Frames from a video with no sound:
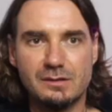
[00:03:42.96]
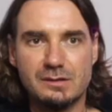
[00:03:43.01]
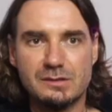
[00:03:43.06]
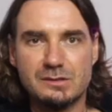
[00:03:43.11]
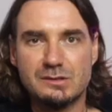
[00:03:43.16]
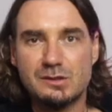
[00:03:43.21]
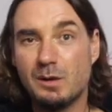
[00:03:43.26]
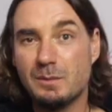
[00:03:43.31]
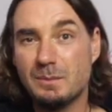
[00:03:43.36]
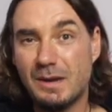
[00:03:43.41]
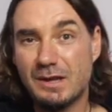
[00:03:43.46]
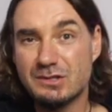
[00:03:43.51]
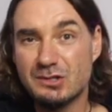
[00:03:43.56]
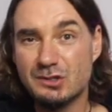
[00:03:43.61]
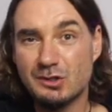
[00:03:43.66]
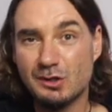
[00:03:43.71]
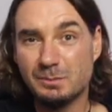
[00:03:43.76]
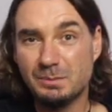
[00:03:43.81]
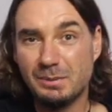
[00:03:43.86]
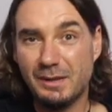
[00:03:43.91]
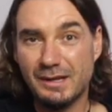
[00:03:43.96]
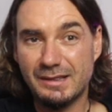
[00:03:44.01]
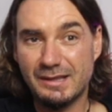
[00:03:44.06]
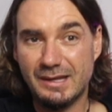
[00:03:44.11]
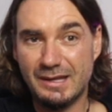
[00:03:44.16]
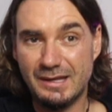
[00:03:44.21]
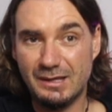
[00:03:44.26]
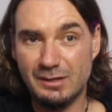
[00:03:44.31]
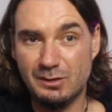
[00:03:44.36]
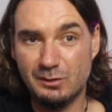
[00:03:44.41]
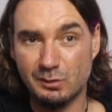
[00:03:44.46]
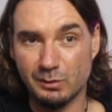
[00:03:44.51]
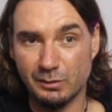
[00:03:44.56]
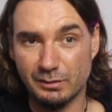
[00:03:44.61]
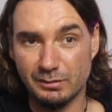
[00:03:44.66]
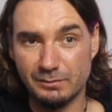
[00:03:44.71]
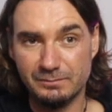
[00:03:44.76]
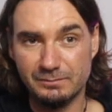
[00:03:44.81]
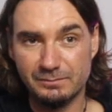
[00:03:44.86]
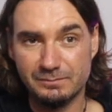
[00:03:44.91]
So imagine you're playing the E
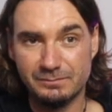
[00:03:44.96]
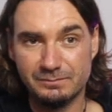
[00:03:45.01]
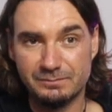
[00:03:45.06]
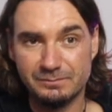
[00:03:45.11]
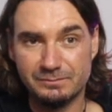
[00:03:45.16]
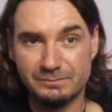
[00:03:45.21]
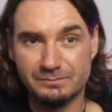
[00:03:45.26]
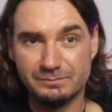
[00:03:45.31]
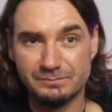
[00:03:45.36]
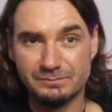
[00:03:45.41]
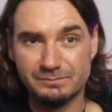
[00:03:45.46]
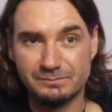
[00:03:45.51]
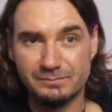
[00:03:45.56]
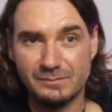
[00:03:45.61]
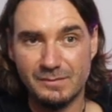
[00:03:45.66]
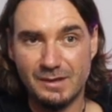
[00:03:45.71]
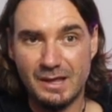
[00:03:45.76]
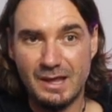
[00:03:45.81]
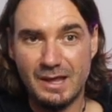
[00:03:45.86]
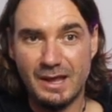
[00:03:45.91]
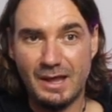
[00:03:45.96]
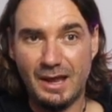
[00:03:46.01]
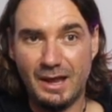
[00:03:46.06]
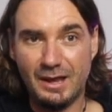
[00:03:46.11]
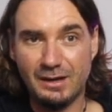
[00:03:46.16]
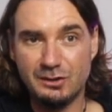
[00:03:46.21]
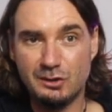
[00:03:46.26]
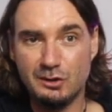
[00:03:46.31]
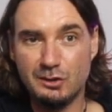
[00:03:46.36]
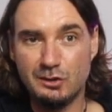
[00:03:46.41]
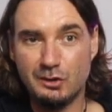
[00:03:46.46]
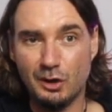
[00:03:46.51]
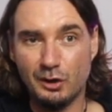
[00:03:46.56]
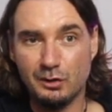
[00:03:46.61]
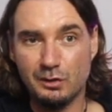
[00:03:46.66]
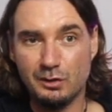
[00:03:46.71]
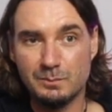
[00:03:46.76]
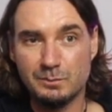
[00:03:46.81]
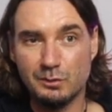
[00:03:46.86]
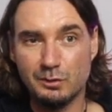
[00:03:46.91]
chord and you
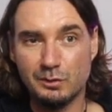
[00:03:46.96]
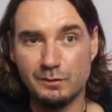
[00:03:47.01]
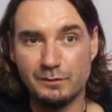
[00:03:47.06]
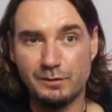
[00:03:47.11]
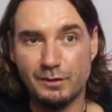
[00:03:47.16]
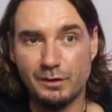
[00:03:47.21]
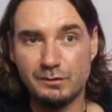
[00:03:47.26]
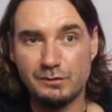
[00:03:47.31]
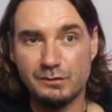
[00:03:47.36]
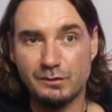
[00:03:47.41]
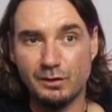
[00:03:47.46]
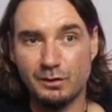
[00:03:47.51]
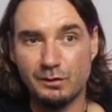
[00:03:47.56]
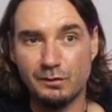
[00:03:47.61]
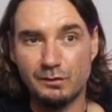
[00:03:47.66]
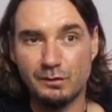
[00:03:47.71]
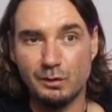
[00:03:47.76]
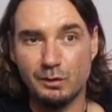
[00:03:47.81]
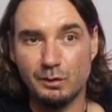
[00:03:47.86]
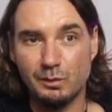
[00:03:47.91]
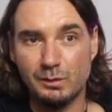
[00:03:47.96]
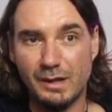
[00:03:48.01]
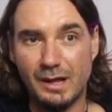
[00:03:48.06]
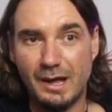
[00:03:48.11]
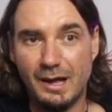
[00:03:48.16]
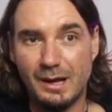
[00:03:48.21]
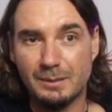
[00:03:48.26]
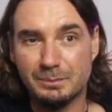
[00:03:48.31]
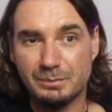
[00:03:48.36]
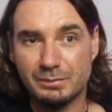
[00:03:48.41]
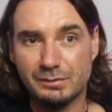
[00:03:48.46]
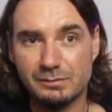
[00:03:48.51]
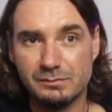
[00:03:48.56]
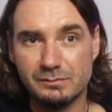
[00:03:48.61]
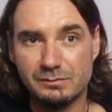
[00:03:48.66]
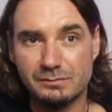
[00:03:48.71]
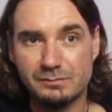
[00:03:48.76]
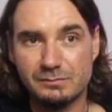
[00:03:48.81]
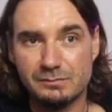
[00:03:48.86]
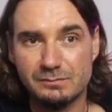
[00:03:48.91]
go to move those notes all up.
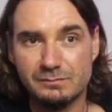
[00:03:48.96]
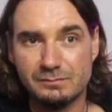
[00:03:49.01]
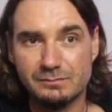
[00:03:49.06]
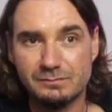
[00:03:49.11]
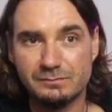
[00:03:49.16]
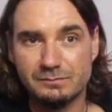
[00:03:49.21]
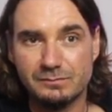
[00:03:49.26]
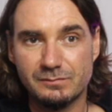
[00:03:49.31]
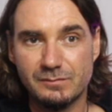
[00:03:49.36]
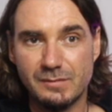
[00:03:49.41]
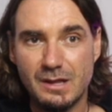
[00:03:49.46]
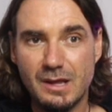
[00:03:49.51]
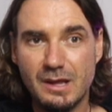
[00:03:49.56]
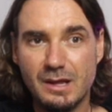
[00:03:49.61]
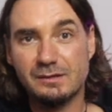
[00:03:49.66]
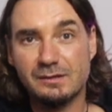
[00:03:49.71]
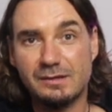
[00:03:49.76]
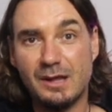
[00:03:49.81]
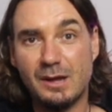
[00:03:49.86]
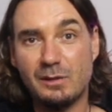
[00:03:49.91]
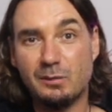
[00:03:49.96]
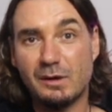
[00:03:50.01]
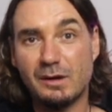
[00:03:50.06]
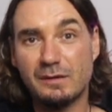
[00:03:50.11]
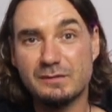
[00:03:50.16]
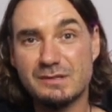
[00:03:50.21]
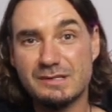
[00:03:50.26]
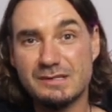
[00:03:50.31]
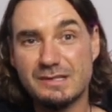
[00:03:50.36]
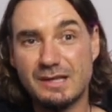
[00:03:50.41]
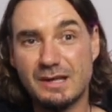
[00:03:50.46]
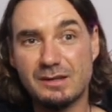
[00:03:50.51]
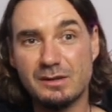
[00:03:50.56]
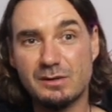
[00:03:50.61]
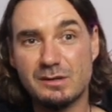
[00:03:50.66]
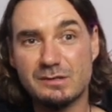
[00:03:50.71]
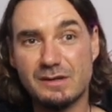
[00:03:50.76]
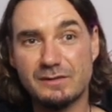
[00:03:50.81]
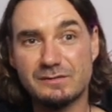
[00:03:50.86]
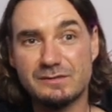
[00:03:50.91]
Now what I've just done
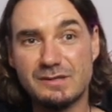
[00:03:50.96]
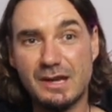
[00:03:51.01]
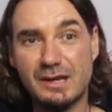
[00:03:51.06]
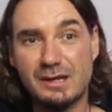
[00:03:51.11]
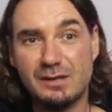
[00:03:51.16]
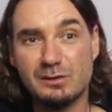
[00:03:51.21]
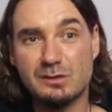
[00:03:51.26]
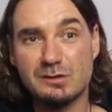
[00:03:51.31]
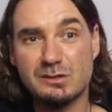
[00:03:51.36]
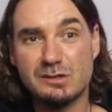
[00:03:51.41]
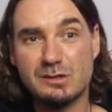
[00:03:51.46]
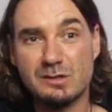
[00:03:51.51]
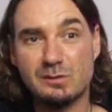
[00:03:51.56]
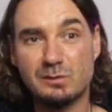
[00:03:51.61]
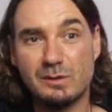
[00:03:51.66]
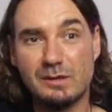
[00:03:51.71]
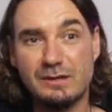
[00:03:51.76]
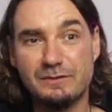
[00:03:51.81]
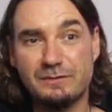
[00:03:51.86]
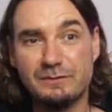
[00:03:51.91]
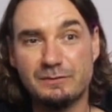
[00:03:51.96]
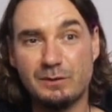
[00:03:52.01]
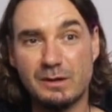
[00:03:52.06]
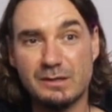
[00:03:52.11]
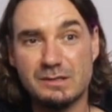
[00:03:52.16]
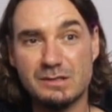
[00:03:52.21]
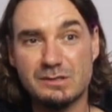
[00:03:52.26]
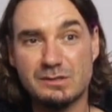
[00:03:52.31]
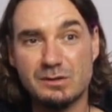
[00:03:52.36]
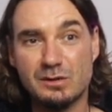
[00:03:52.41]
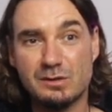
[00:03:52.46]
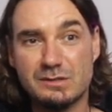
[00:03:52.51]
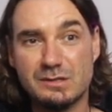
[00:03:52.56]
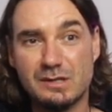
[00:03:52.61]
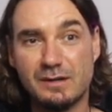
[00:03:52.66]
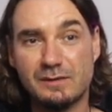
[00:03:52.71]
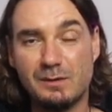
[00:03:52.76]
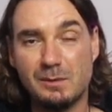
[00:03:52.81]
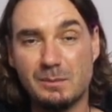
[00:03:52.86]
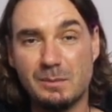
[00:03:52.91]
there is I've taken those 3 fretted notes
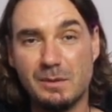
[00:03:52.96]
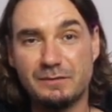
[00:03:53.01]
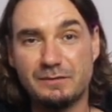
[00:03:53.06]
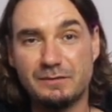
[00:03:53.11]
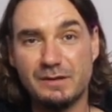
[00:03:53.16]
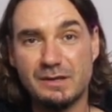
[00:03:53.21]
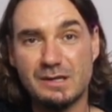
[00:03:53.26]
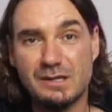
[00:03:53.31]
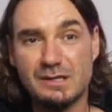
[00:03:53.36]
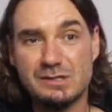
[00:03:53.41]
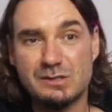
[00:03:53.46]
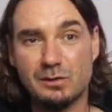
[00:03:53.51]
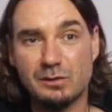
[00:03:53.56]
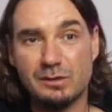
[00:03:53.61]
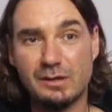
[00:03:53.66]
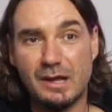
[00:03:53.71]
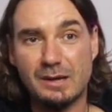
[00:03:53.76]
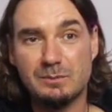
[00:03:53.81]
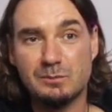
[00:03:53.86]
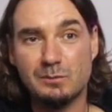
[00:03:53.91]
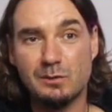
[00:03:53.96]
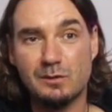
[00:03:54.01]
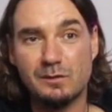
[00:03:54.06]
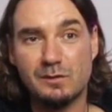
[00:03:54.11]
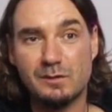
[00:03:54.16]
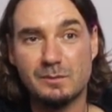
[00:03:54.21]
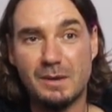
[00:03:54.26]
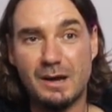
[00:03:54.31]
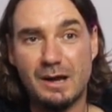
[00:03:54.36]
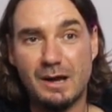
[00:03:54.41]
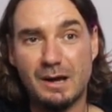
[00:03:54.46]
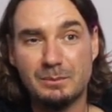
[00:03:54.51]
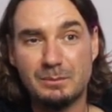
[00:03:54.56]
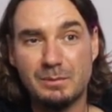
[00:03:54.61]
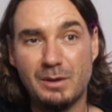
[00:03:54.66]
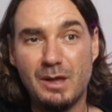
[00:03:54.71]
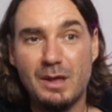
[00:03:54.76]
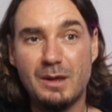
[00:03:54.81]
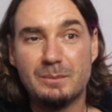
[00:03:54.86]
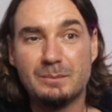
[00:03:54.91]
that I've got my fingers on and moved them up.
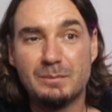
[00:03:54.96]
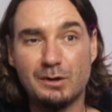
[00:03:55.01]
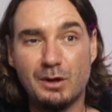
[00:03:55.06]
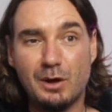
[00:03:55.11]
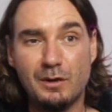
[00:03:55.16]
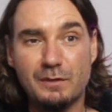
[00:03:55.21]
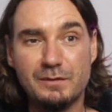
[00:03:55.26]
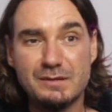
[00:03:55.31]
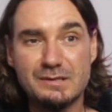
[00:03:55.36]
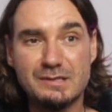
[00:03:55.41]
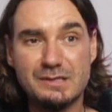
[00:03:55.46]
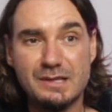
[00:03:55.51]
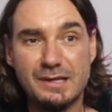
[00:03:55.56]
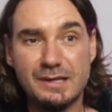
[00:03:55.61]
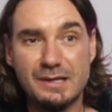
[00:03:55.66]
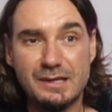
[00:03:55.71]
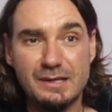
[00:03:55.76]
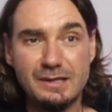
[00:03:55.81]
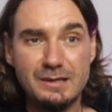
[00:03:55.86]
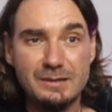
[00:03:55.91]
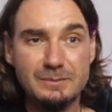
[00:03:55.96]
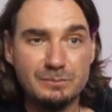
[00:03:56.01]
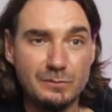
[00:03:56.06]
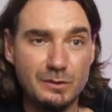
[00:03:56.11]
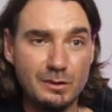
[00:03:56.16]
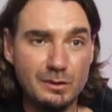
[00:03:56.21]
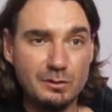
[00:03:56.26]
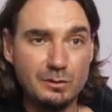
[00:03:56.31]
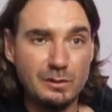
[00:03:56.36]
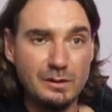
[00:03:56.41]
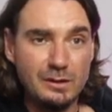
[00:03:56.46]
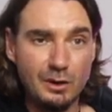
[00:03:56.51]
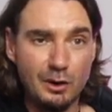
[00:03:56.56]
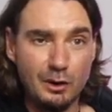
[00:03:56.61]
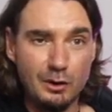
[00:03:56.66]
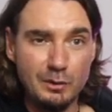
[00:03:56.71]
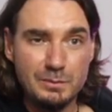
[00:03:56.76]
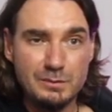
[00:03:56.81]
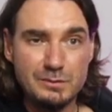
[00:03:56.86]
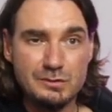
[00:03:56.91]
But obviously the 3
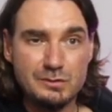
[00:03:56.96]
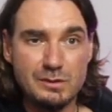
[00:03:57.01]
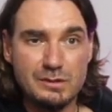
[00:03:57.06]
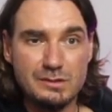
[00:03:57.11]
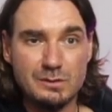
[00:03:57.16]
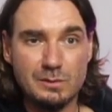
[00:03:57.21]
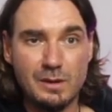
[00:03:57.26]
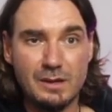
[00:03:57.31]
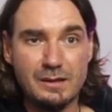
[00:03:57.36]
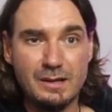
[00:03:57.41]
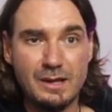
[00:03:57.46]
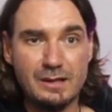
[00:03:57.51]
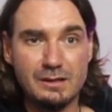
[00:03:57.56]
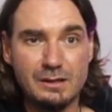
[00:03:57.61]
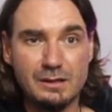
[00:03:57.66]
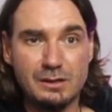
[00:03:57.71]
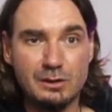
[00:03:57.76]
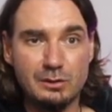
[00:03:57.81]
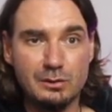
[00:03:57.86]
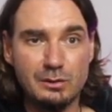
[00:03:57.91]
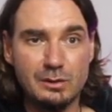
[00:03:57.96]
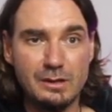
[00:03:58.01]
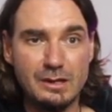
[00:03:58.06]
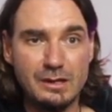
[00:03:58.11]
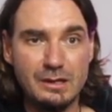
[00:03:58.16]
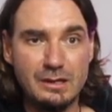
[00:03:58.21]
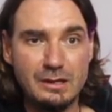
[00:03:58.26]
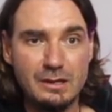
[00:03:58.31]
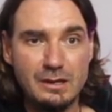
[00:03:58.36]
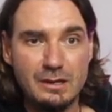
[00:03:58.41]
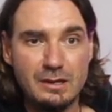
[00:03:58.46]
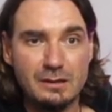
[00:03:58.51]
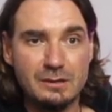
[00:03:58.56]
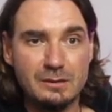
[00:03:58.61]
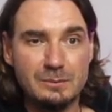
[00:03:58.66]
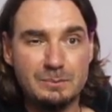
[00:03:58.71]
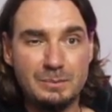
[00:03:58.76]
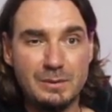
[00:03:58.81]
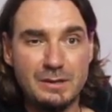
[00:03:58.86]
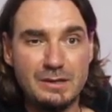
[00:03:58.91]
open strings around that, the low E,
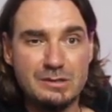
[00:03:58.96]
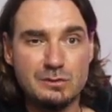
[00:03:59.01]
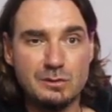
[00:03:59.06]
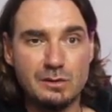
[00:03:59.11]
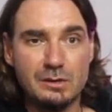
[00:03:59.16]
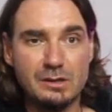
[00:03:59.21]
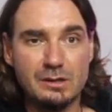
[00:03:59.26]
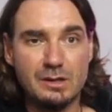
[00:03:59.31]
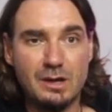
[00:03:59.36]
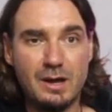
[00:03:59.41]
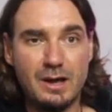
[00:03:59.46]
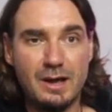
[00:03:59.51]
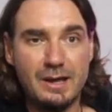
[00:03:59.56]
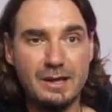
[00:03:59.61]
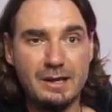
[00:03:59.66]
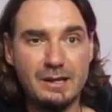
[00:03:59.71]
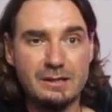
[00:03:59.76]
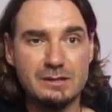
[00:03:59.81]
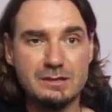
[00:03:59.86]
the B string and the high E at the